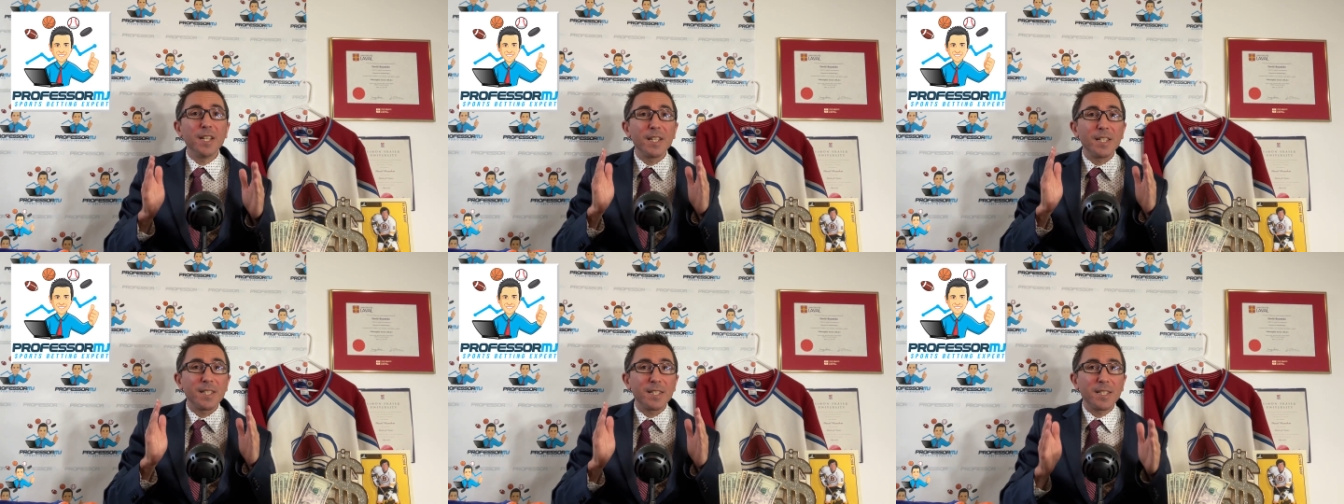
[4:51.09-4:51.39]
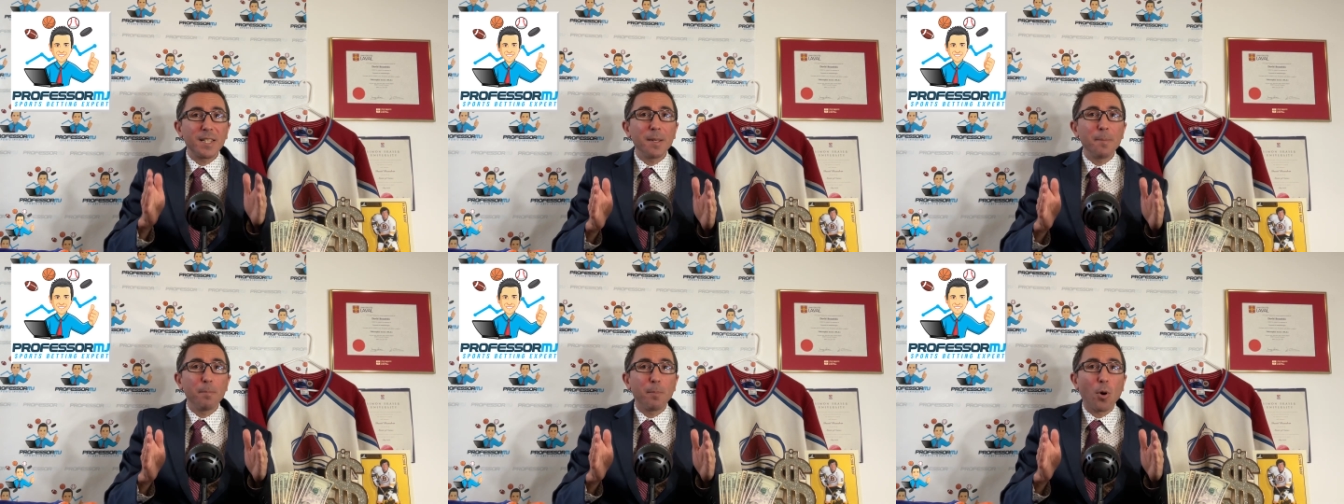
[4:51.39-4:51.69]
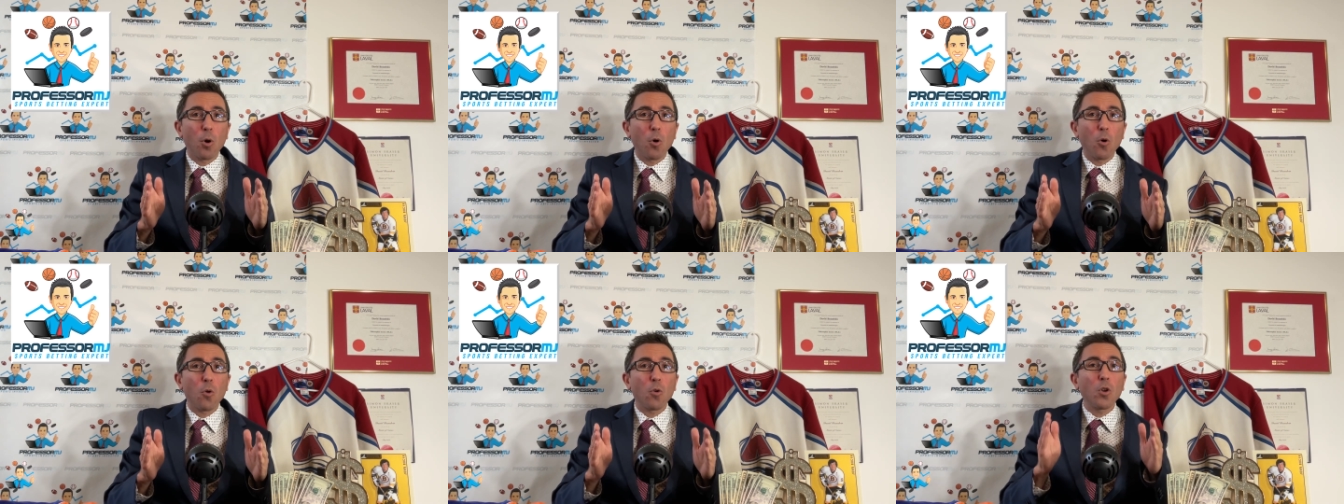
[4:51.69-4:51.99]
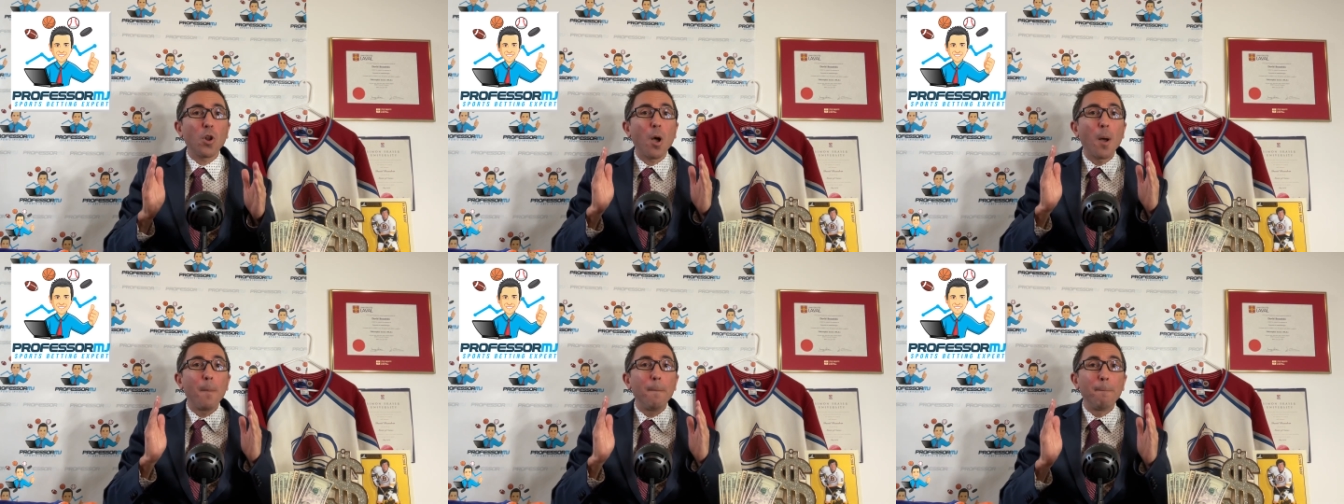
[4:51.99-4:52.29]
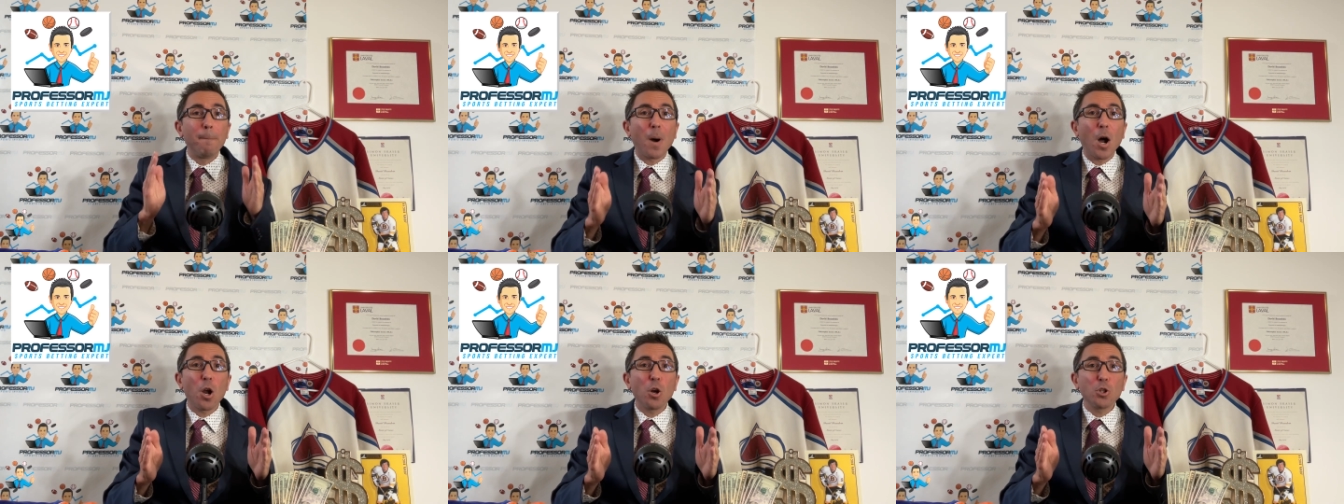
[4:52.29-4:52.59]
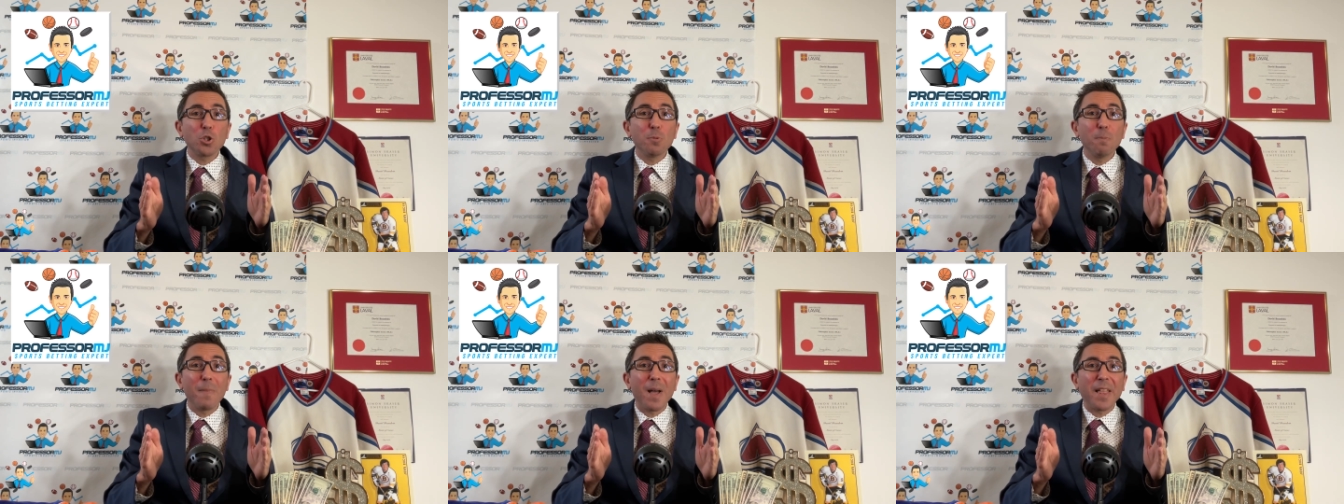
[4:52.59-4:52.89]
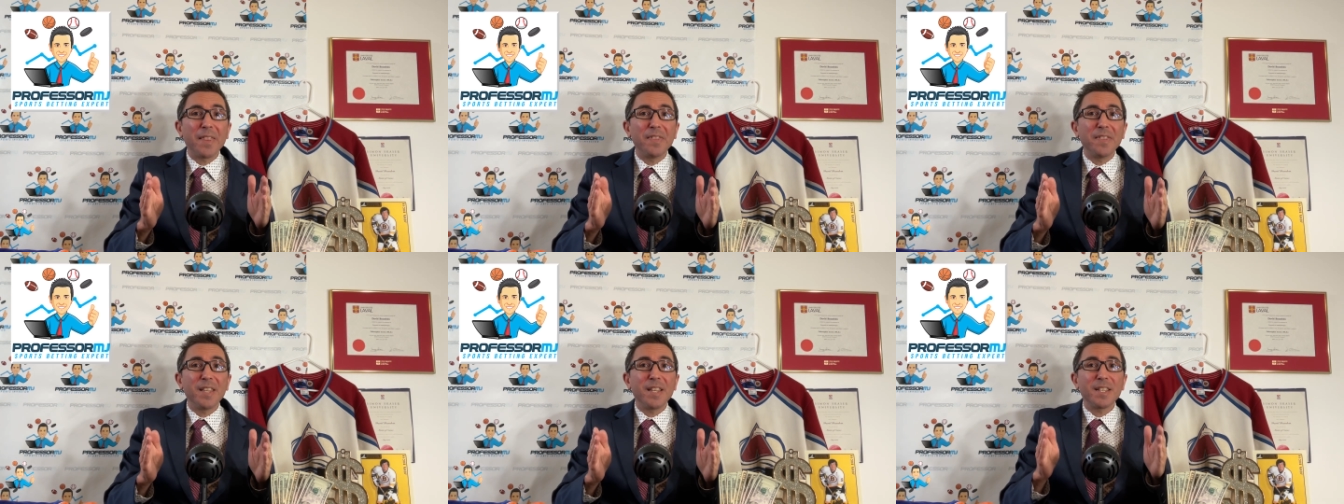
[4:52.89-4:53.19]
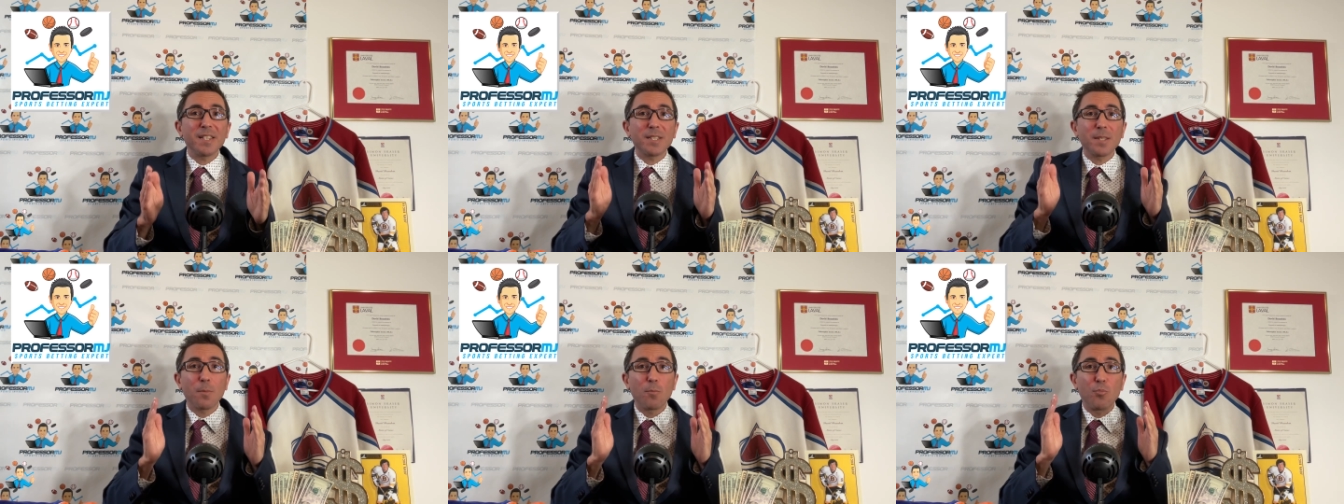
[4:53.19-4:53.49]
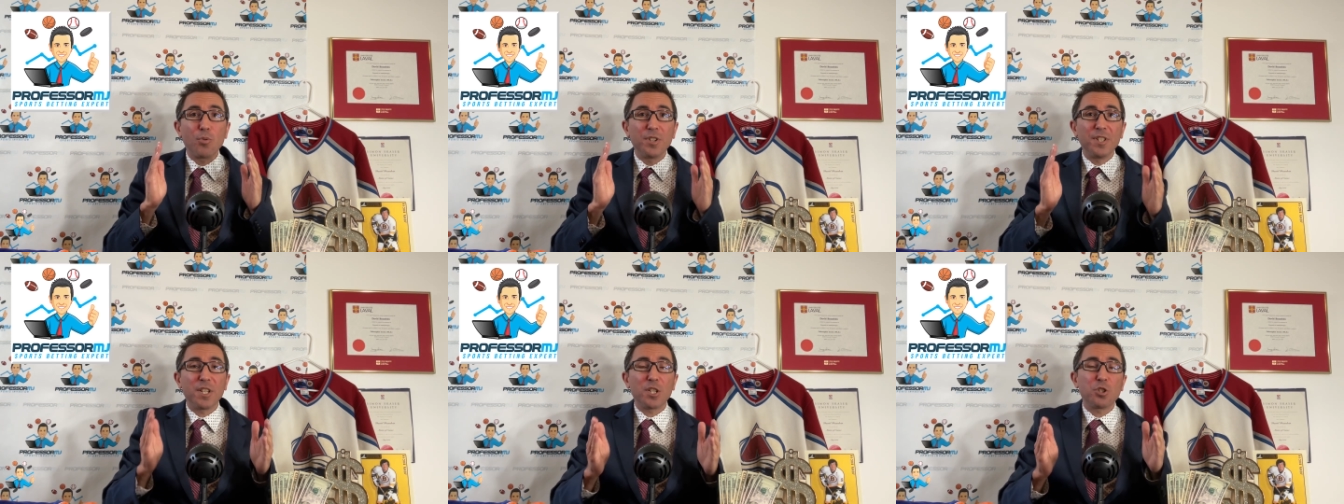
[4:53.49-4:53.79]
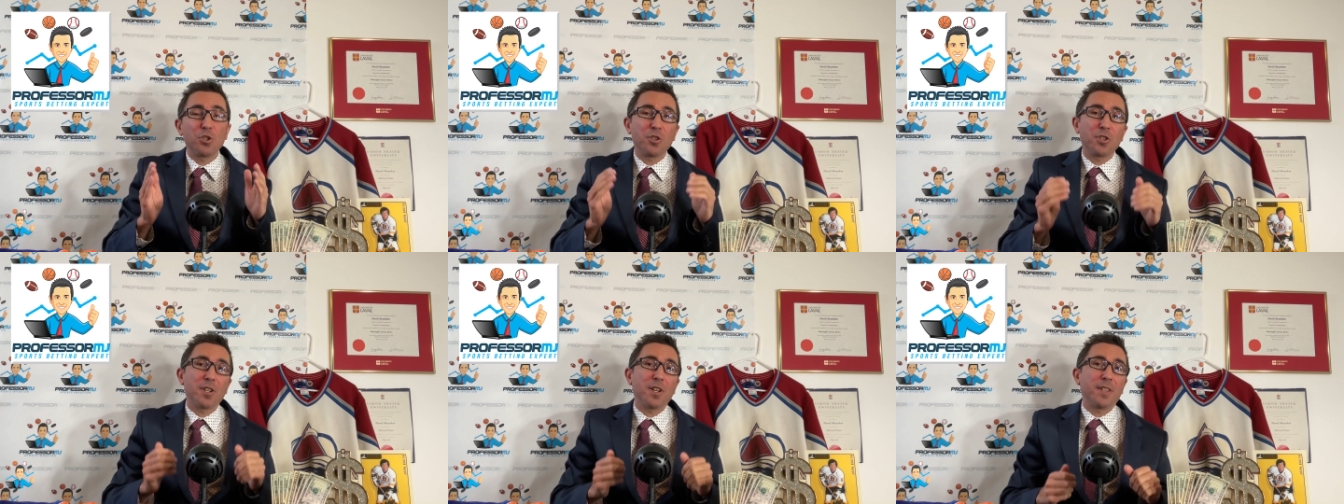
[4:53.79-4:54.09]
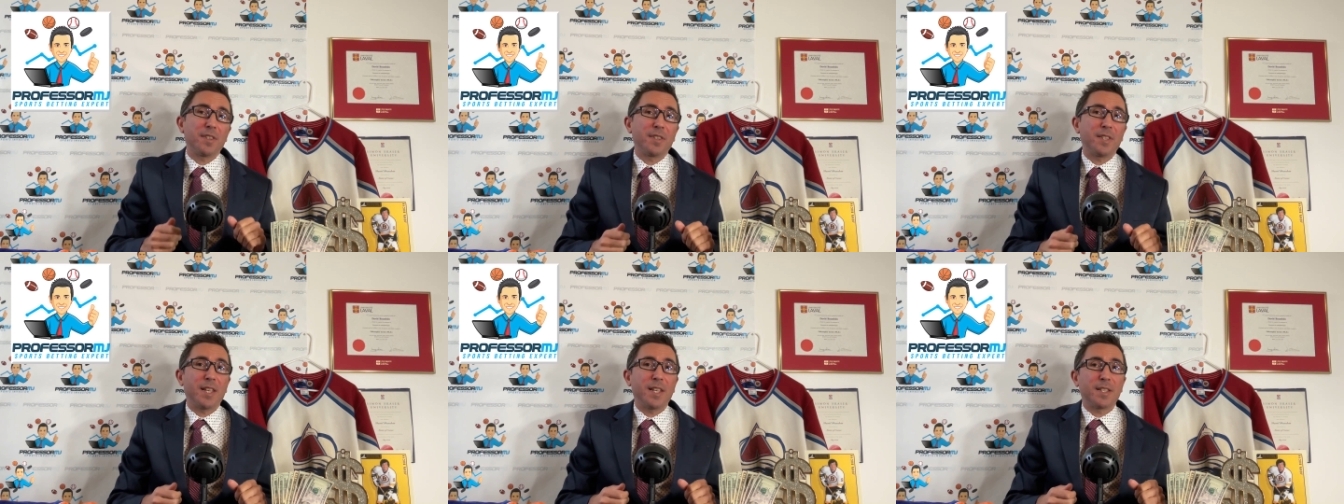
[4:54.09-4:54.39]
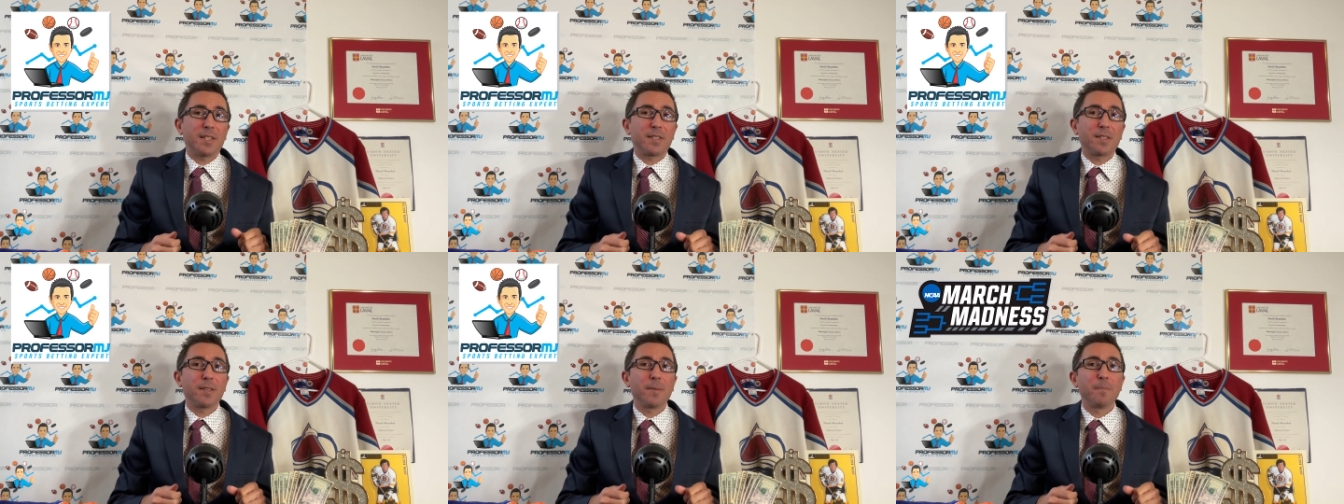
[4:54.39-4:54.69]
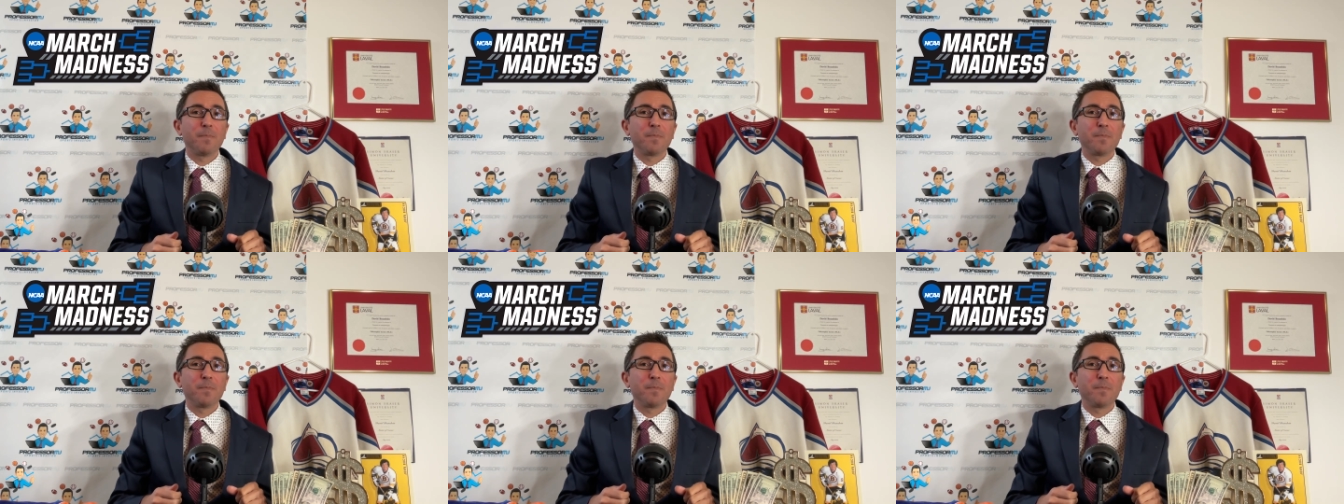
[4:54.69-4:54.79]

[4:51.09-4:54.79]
simple March Madness prediction contest.